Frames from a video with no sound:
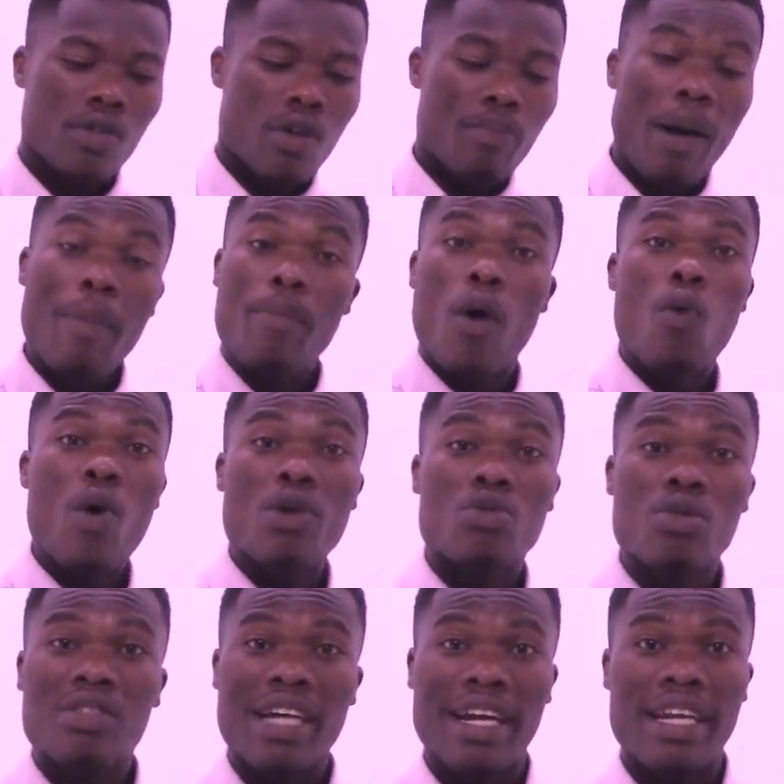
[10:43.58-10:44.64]
Baba
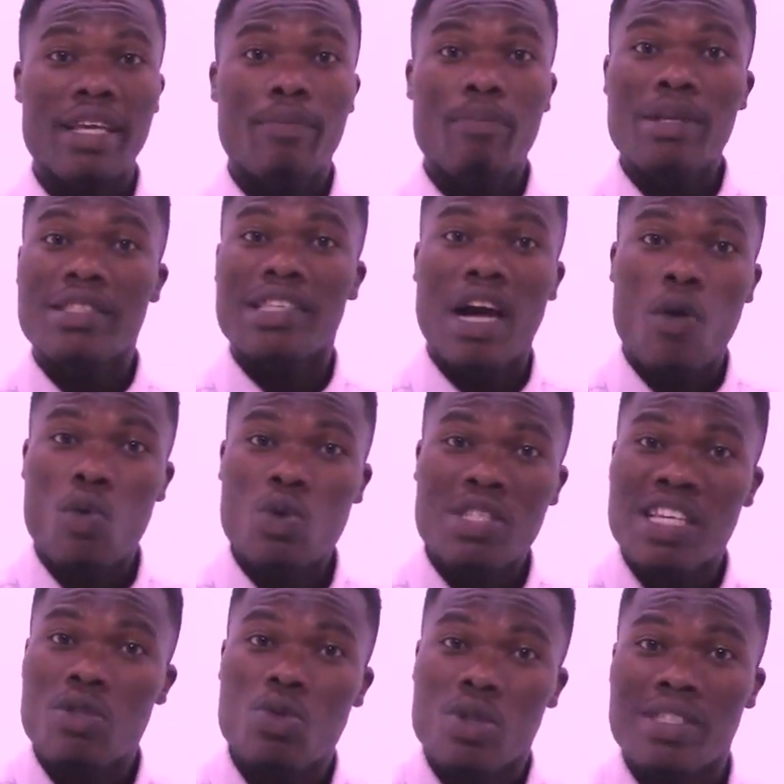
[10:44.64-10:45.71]
was Sutani, Bisa
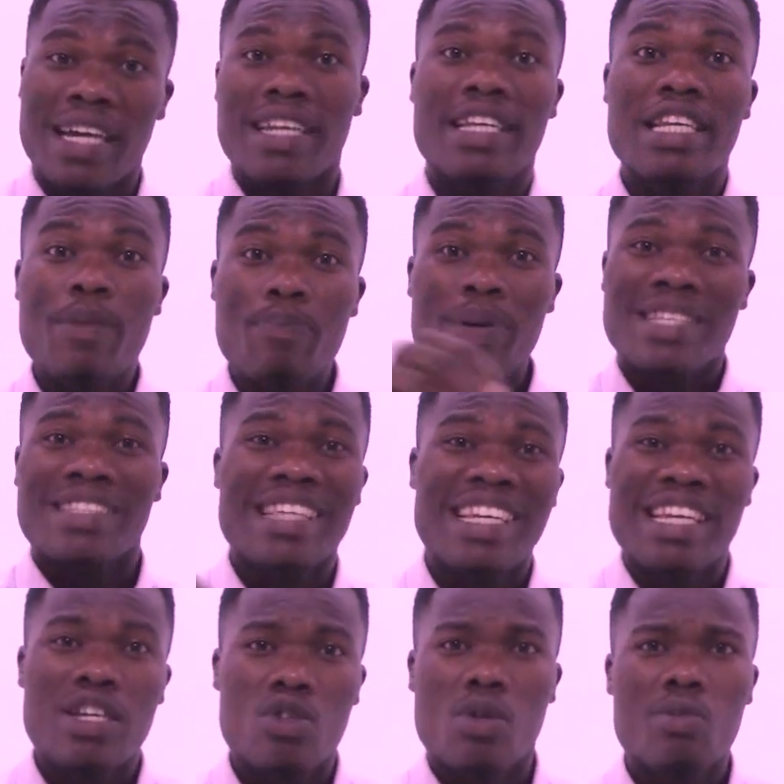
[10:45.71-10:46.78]
was Sutani, any
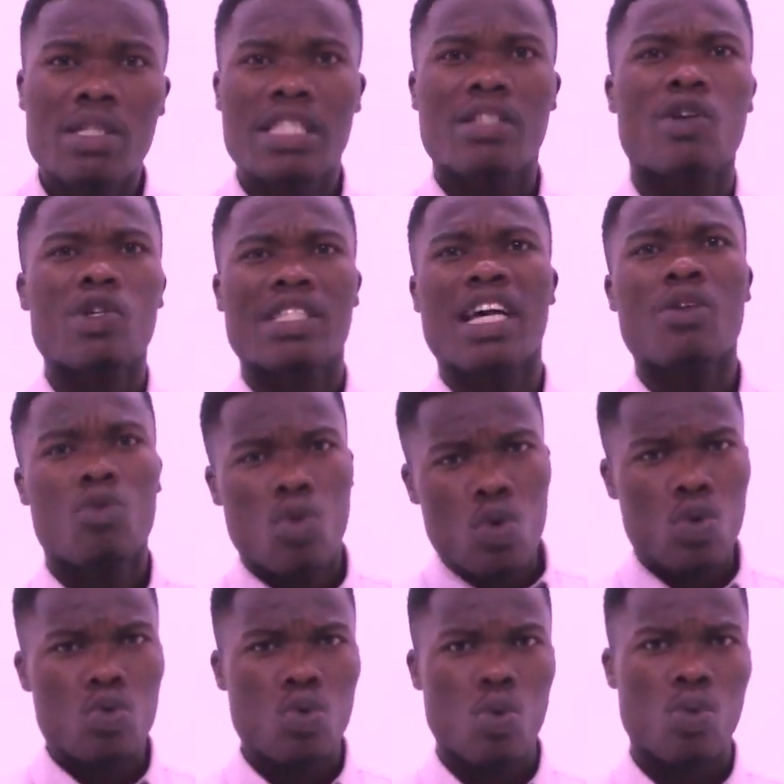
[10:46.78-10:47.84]
person you meet to all
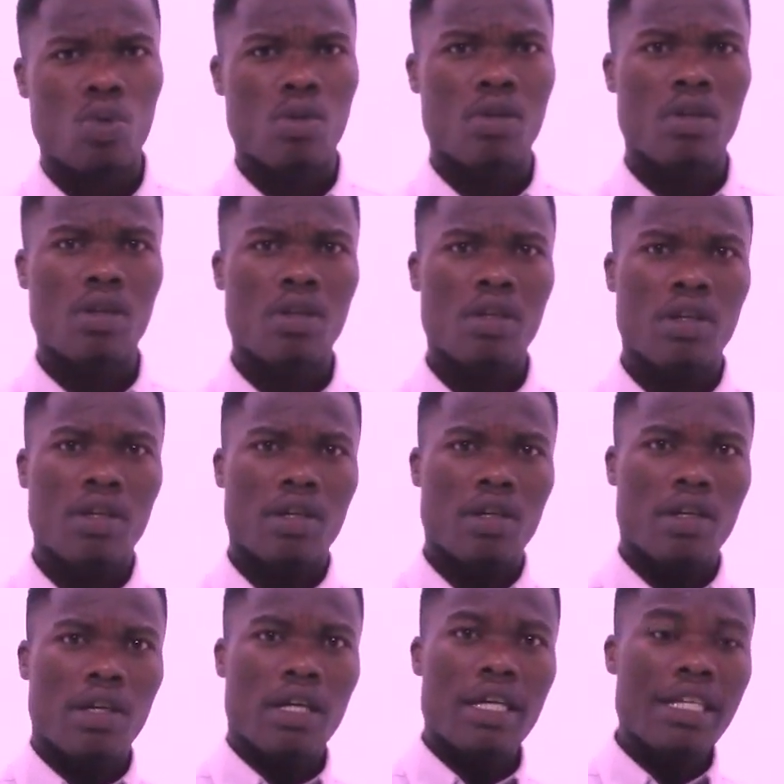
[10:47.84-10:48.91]
Sacronoso.
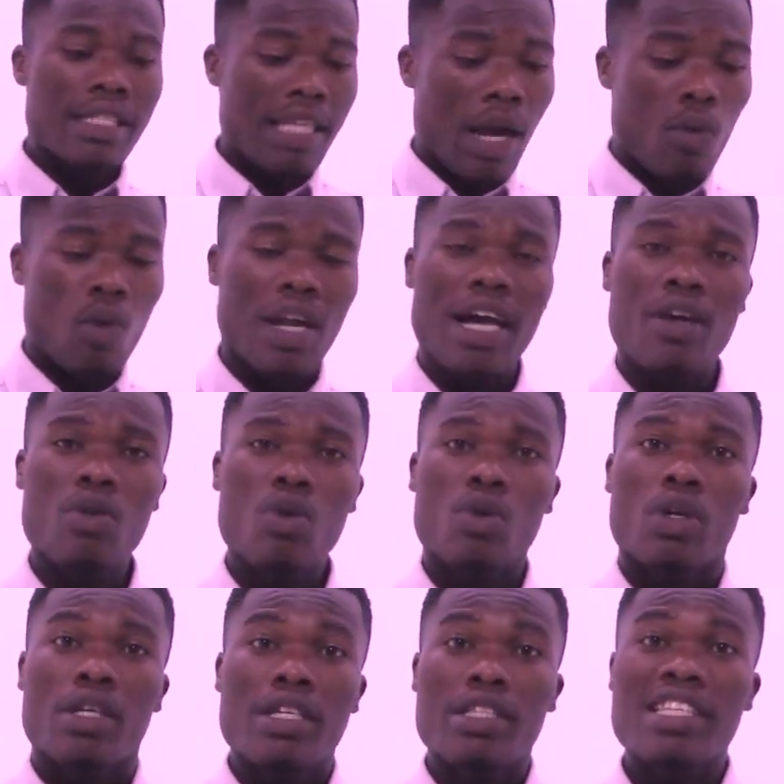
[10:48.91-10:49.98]
In
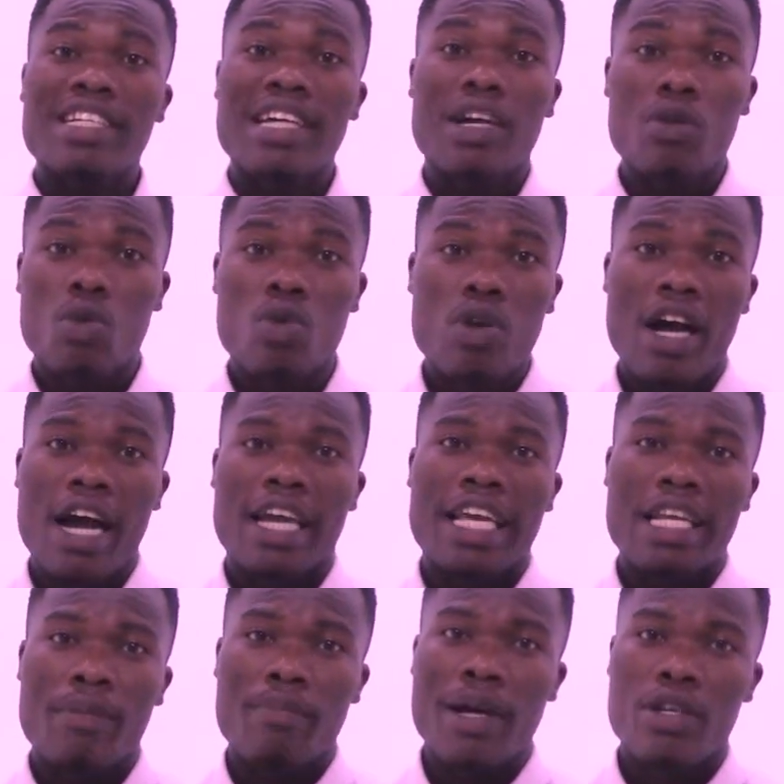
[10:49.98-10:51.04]
Sakolano, Nisikano cry
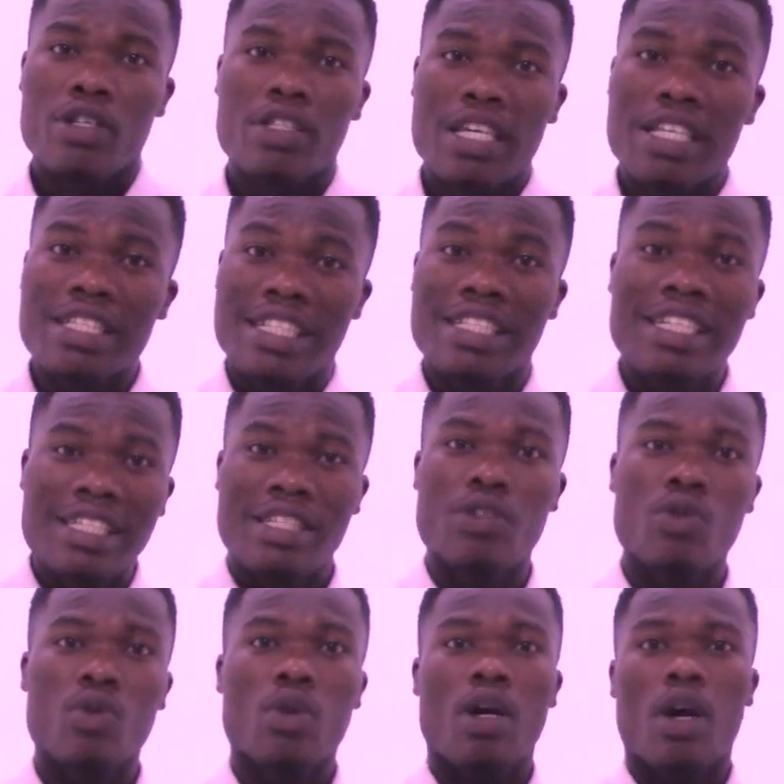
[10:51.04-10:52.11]
at the money said, Gidi
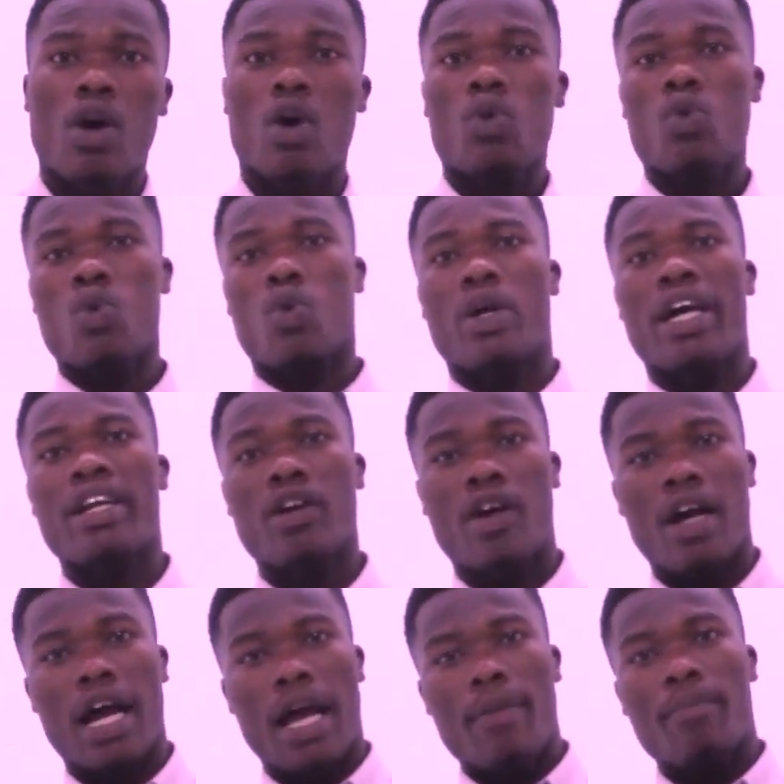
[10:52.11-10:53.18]
Dino, or no, and
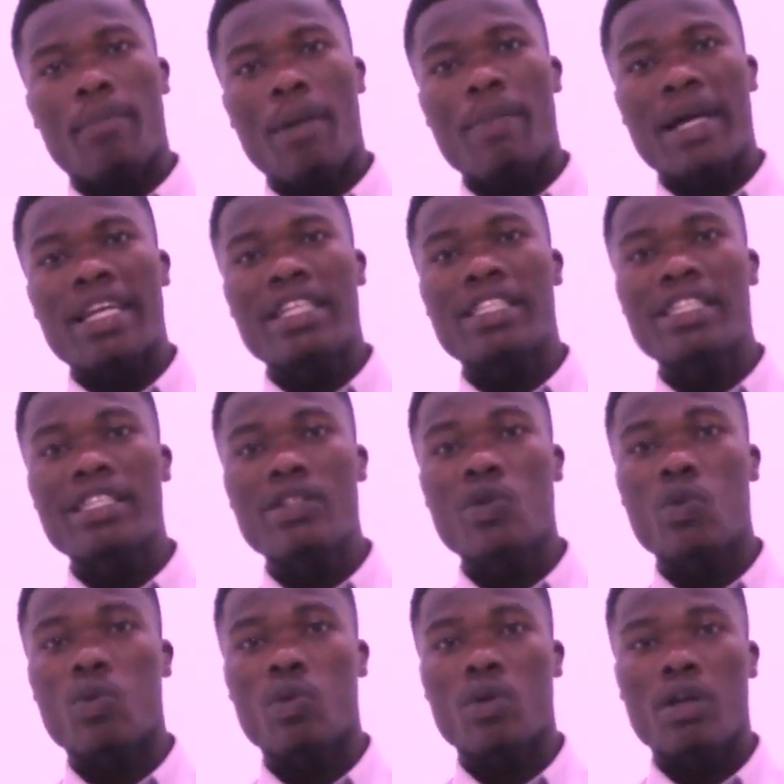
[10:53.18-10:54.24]
no, Baba needed
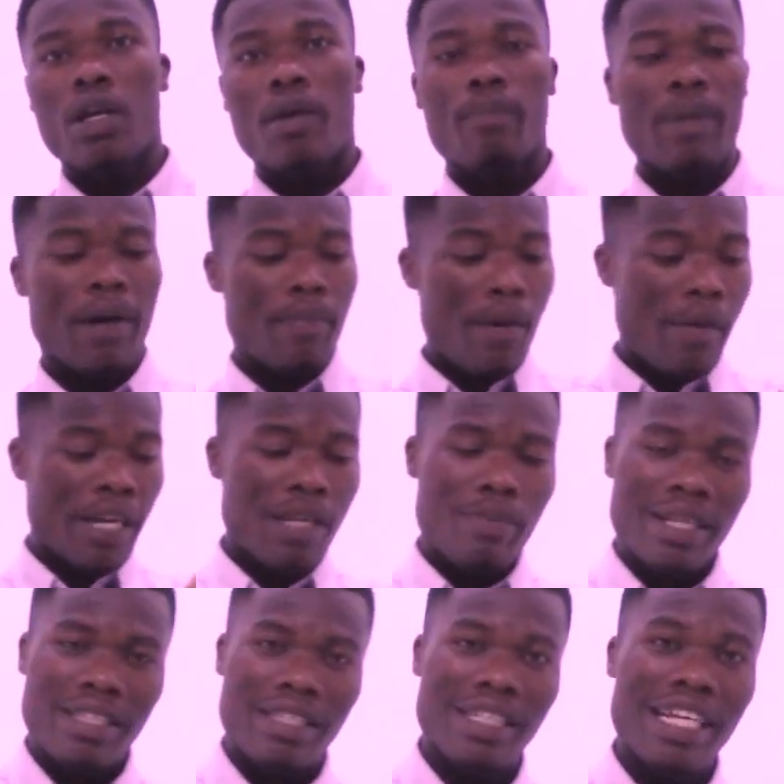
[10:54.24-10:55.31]
you. Baba ni
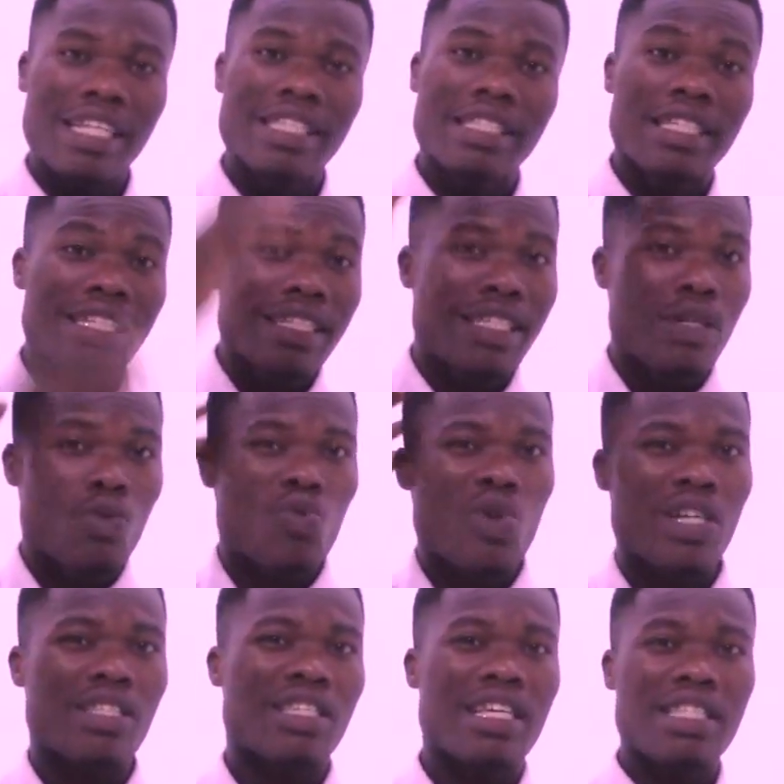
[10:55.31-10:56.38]
betine chi din
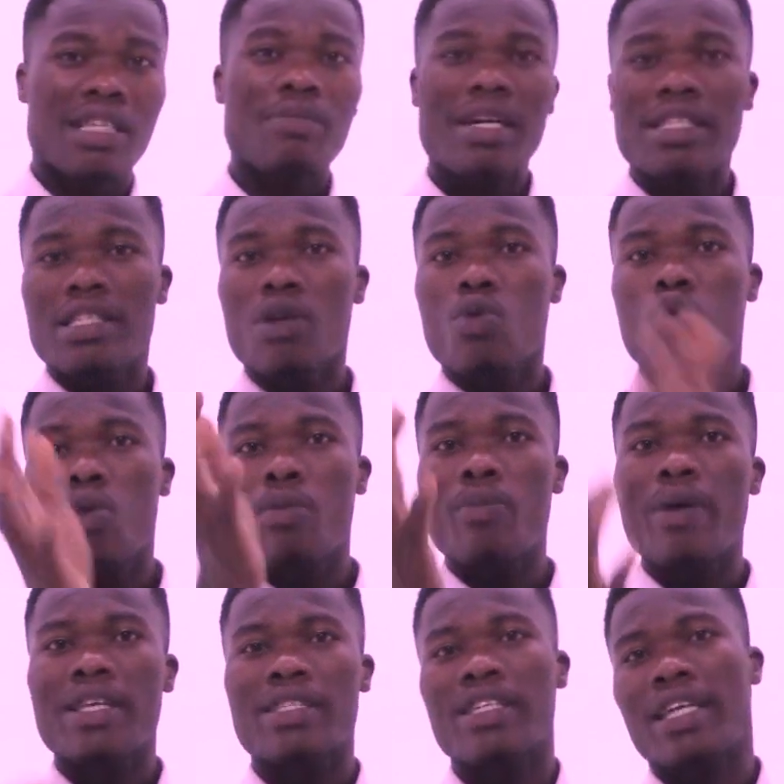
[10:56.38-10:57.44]
kwasa sama sen ko bi
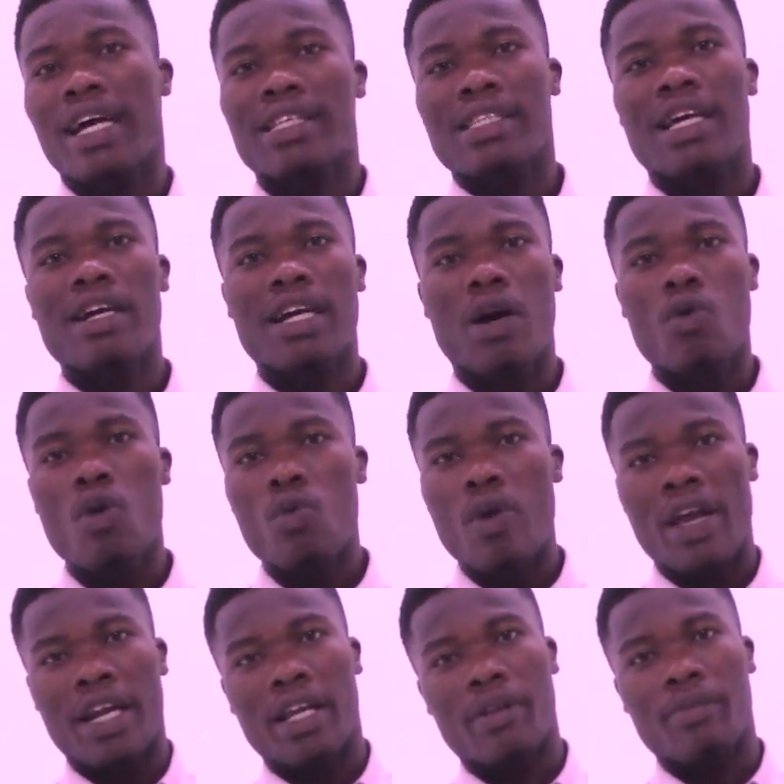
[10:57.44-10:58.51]
basi asan kan wo
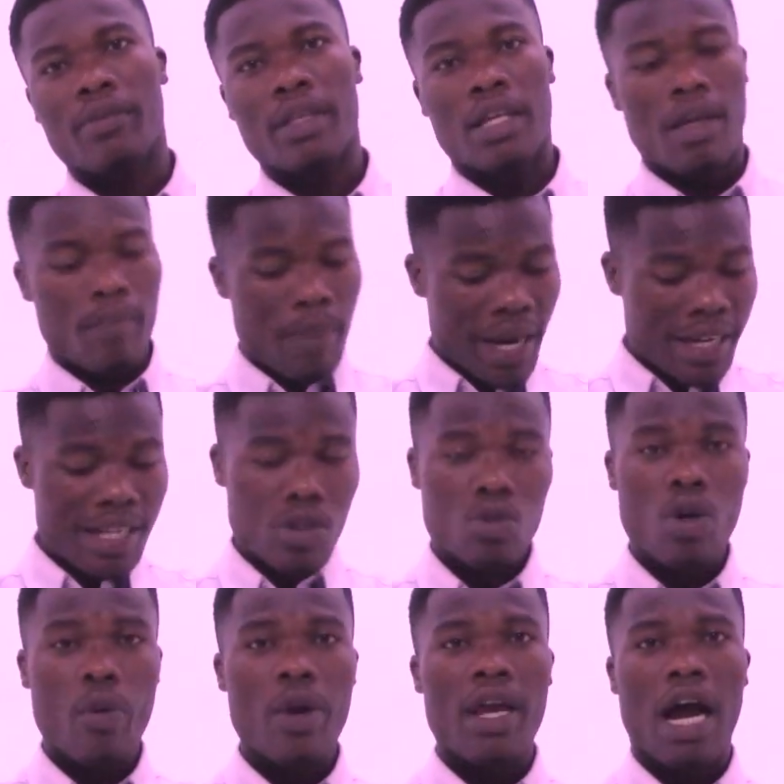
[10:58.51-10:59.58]
gwan. But this
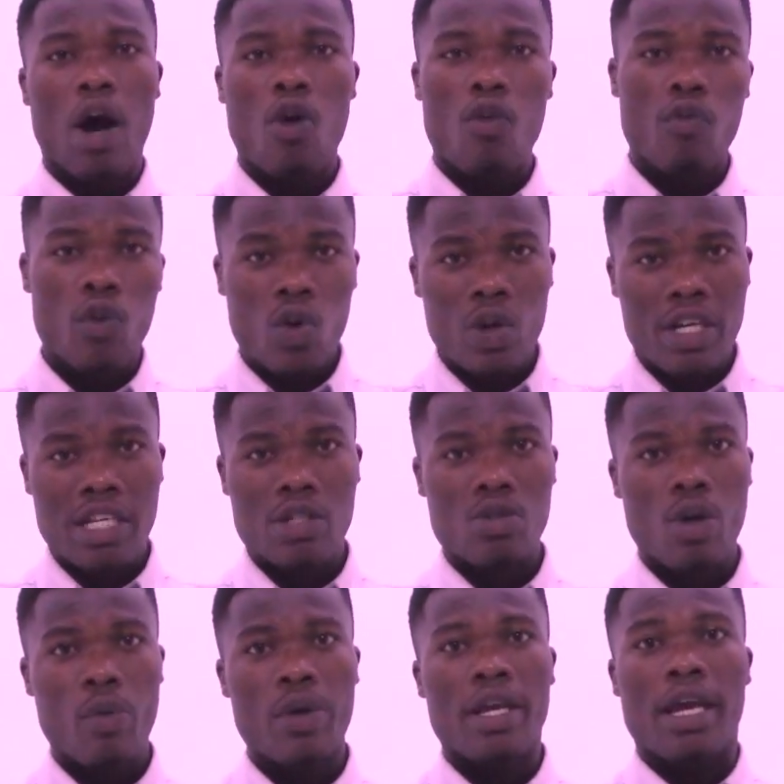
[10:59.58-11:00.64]
story, I will follow this
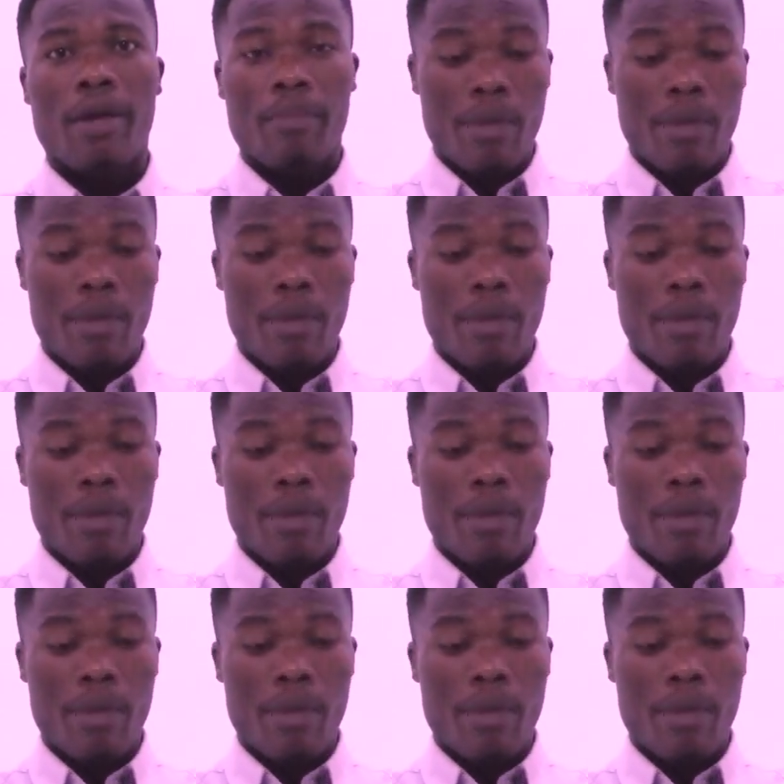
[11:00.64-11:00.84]
story.